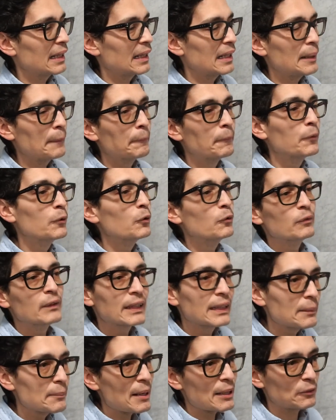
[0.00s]

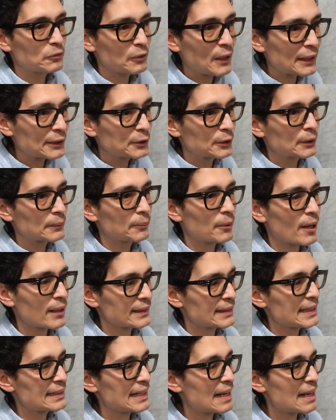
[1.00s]
improving the manufacturing process,